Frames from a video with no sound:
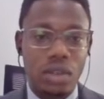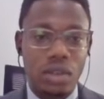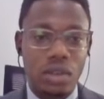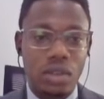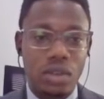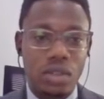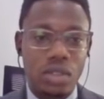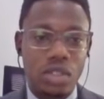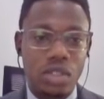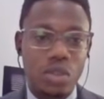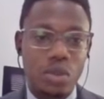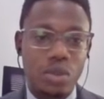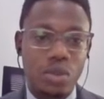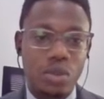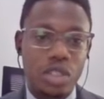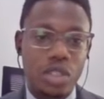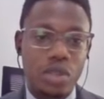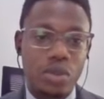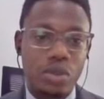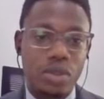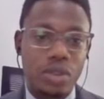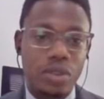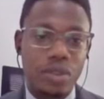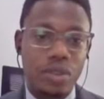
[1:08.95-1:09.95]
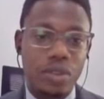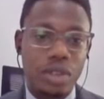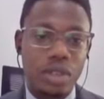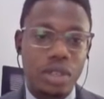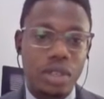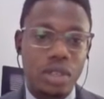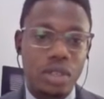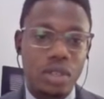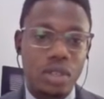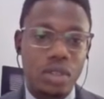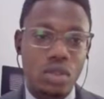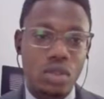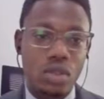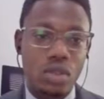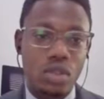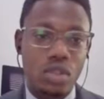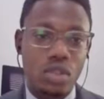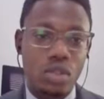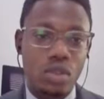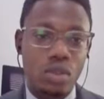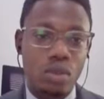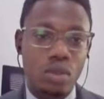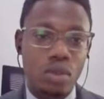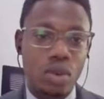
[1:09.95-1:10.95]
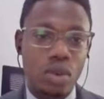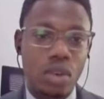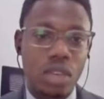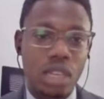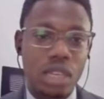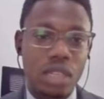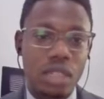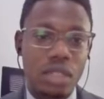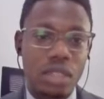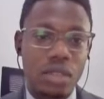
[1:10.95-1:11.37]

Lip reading: this press briefing, should more like,